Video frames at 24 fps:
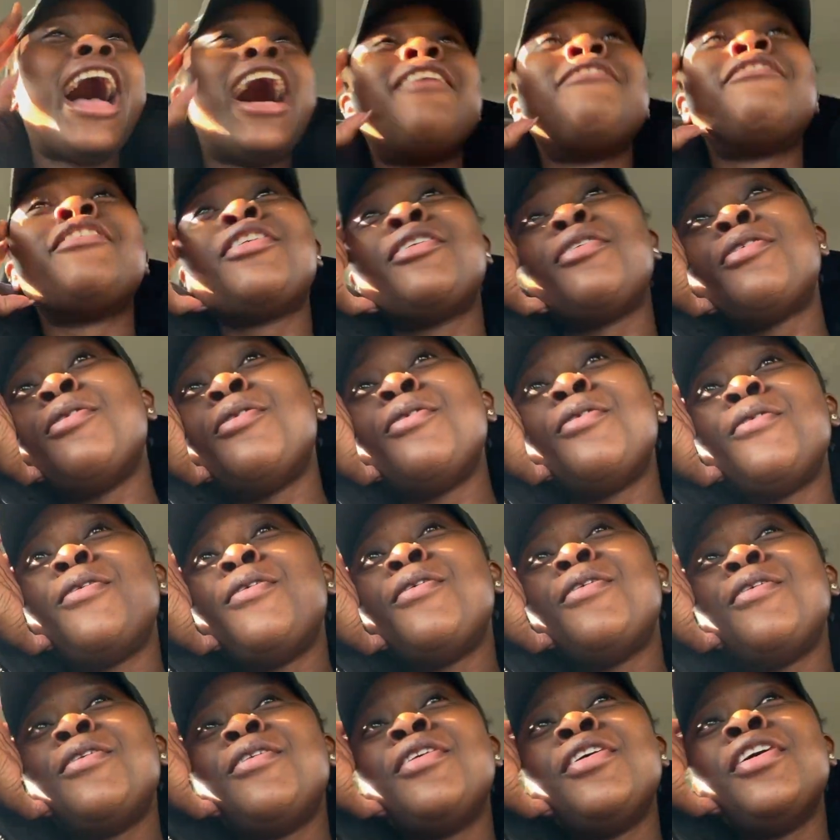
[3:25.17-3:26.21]
a
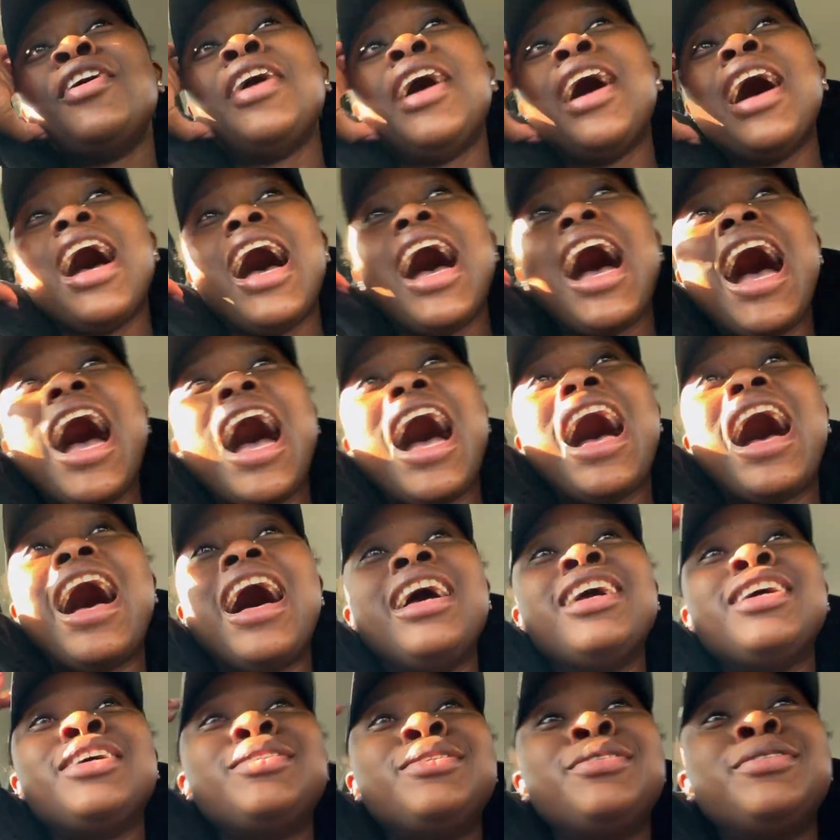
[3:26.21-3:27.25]
whole.
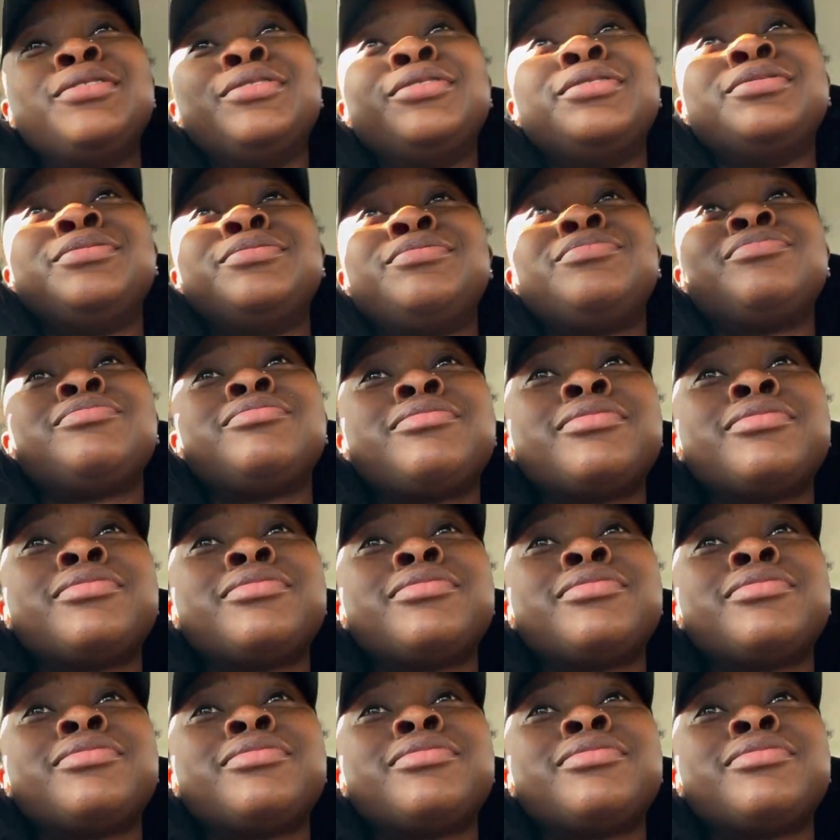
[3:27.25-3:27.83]
You know.